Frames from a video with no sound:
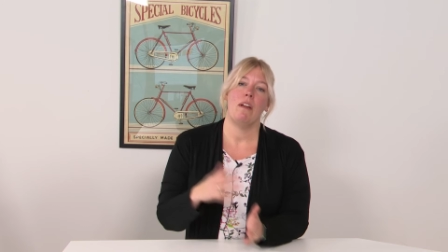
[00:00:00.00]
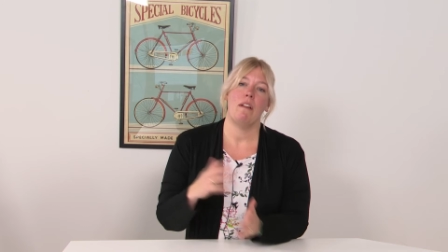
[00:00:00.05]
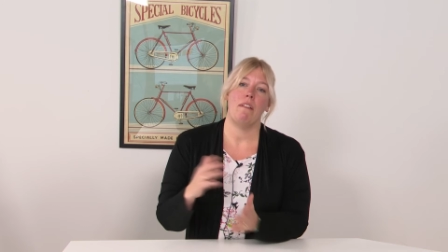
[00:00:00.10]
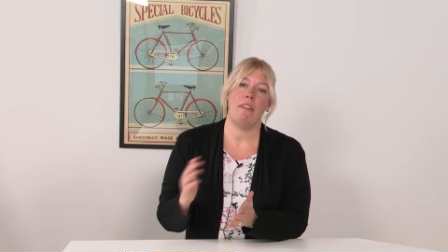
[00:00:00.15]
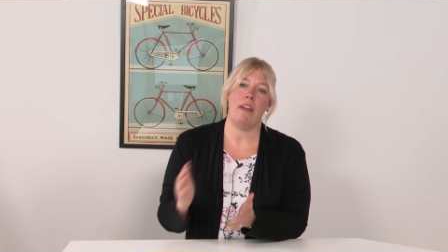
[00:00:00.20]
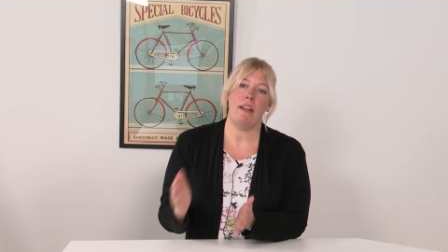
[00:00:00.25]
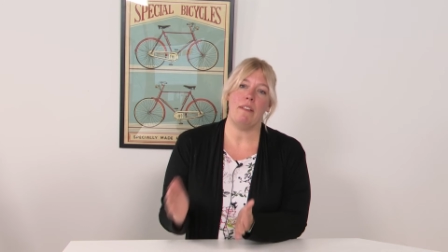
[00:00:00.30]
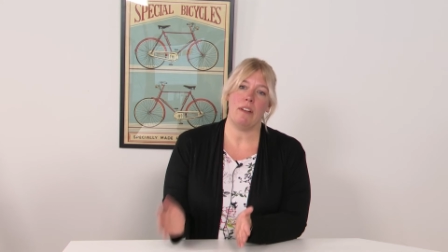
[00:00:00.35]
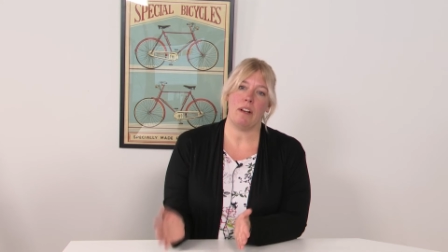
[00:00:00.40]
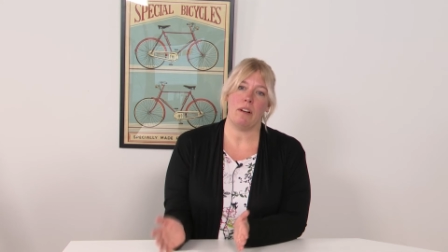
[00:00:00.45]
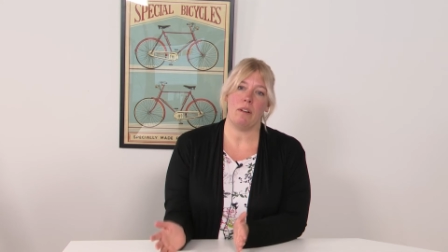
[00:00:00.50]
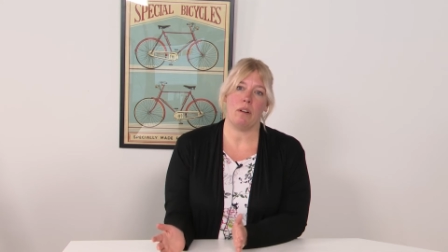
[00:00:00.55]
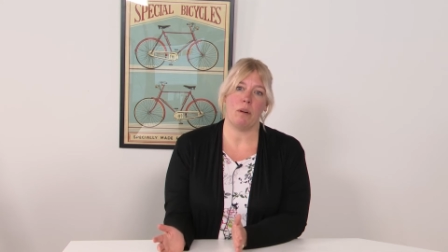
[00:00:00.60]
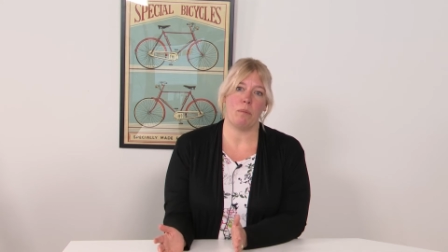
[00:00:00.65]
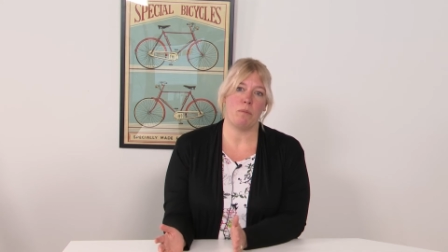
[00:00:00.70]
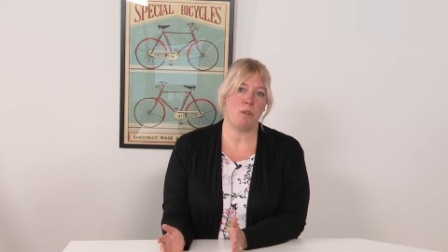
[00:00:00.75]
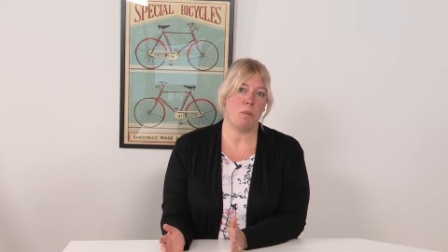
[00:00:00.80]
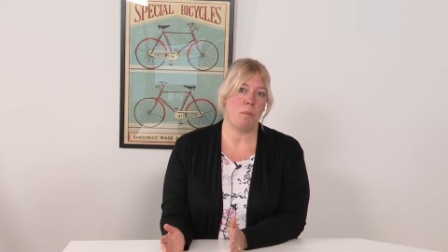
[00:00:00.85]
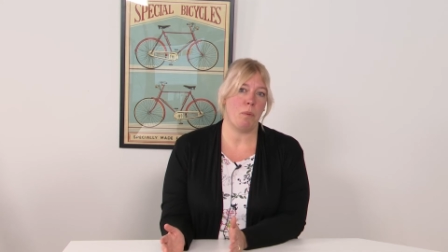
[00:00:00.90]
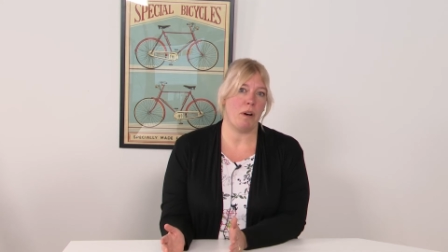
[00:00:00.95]
Then there
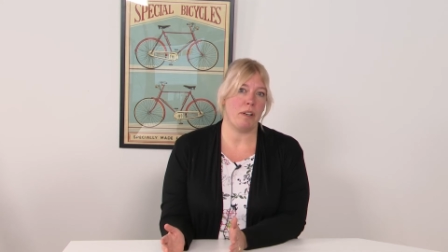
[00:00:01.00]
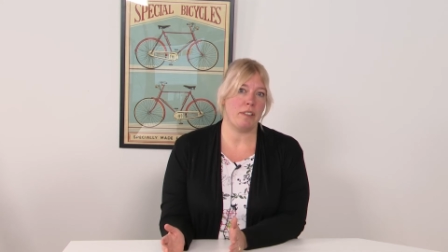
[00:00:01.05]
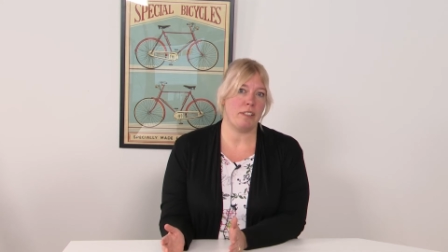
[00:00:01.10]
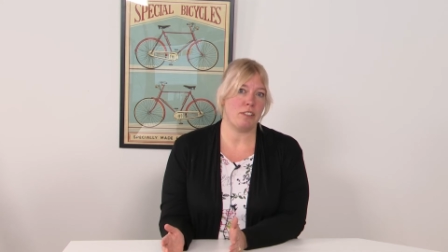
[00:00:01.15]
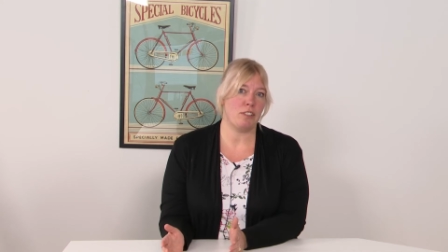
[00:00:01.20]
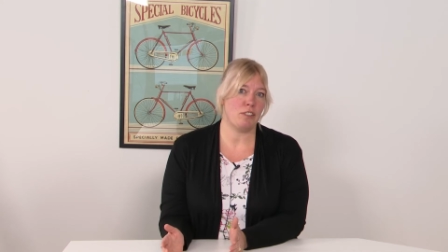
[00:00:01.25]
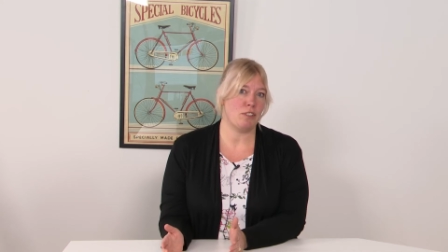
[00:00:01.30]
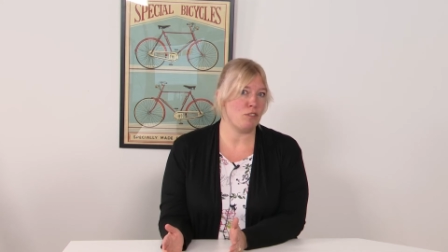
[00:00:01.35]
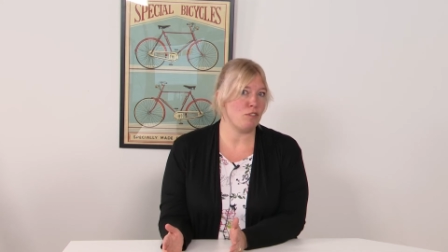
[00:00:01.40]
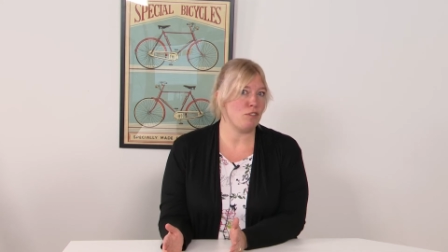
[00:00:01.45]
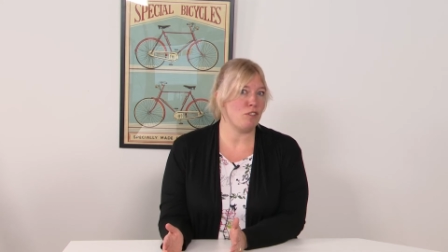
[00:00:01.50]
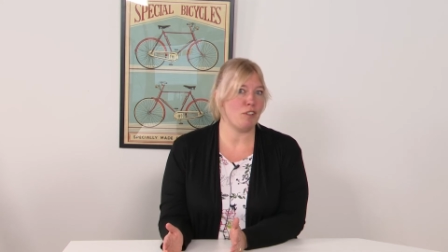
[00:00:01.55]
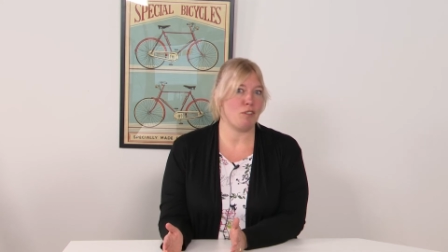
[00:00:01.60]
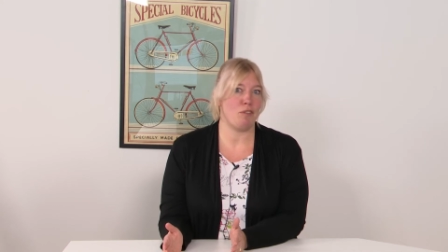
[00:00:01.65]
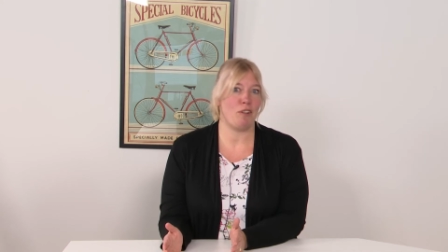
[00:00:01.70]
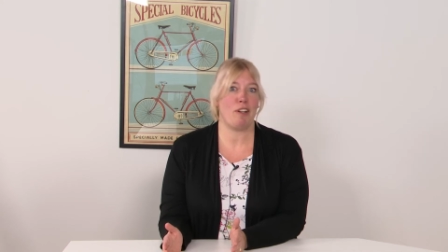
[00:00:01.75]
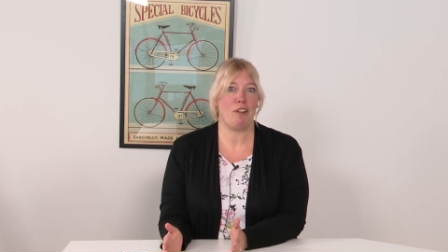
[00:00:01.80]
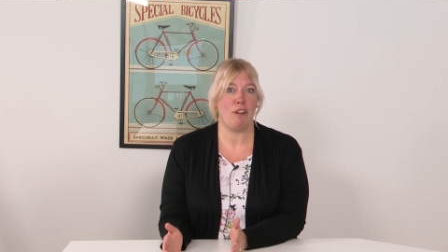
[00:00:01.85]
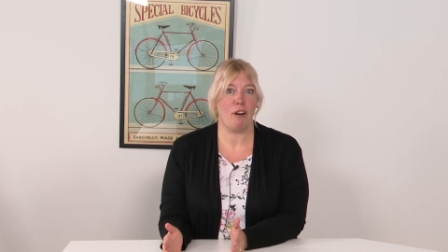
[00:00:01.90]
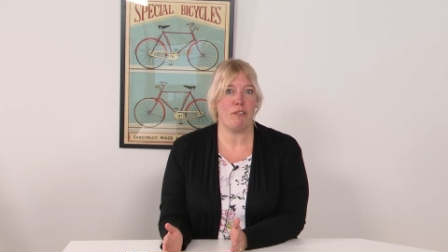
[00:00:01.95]
comes the part that's the
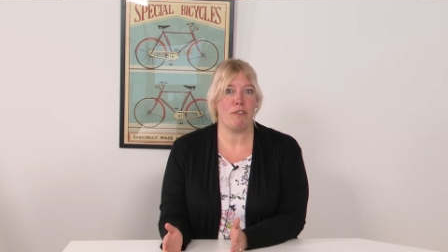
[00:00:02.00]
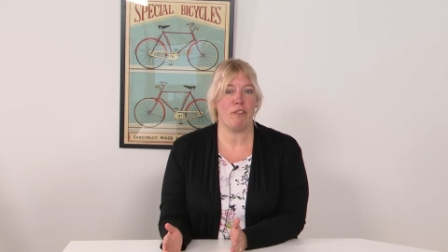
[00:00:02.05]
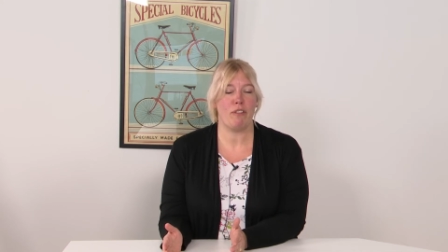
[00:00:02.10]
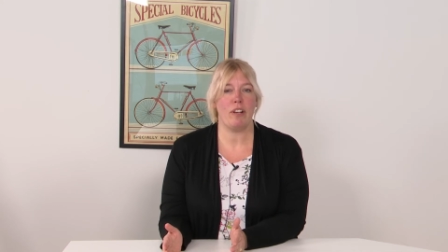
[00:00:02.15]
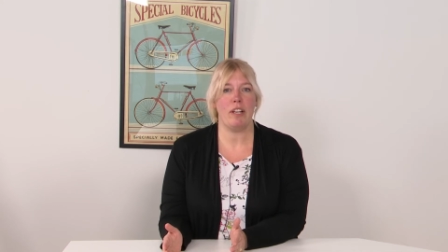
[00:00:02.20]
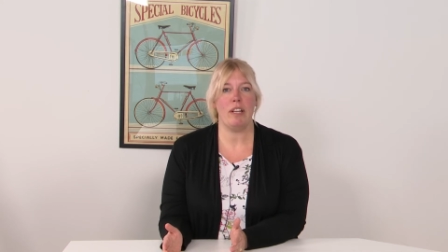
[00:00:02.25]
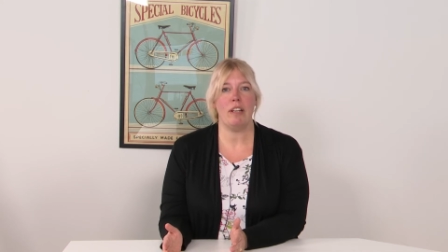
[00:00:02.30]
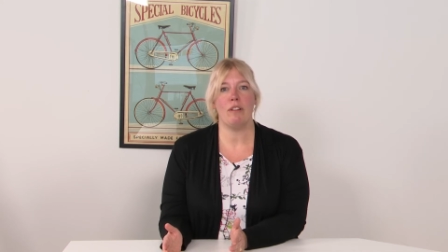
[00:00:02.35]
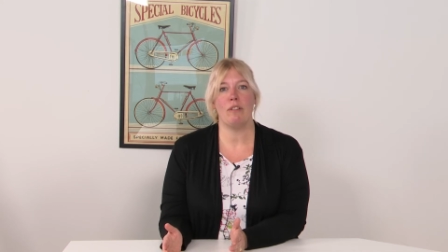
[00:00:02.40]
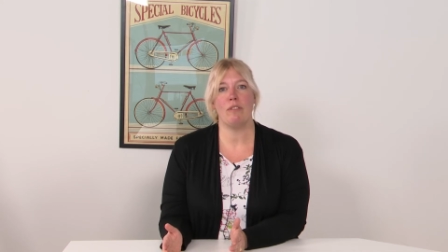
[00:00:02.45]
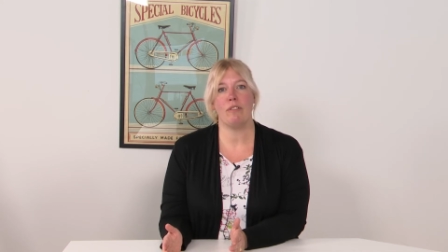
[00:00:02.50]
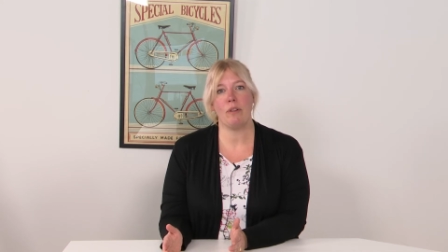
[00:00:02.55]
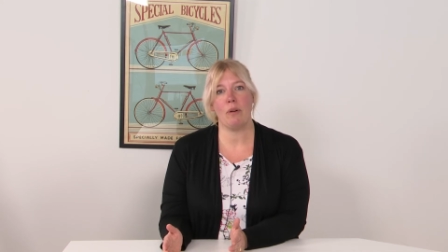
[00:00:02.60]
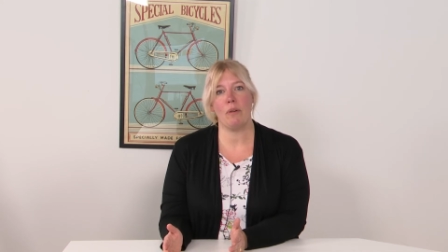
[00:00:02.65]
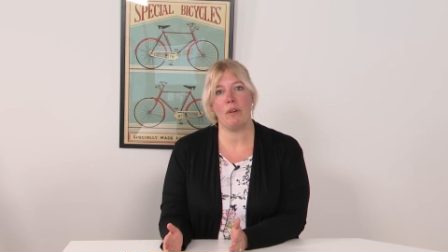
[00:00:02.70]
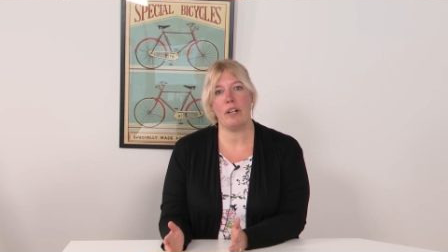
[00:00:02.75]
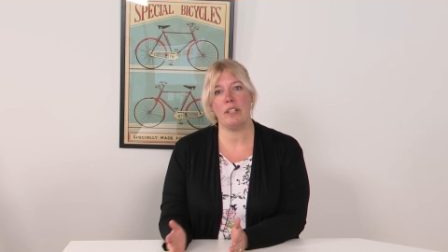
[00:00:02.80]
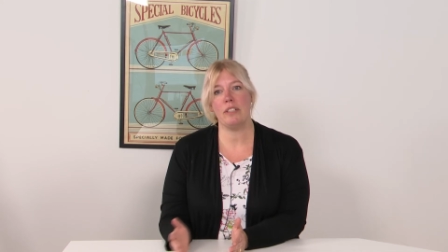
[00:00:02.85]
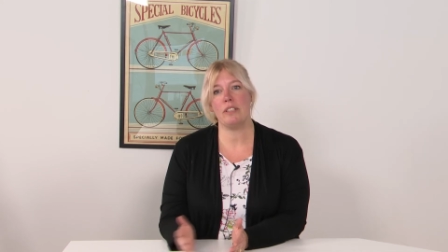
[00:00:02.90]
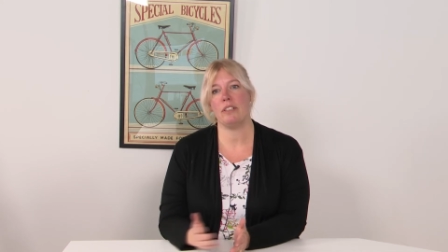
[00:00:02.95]
recovery, of
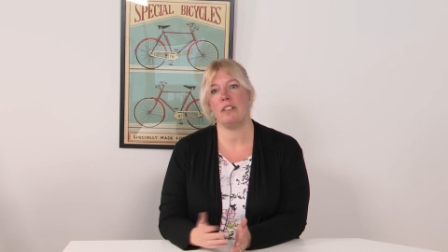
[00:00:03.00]
course.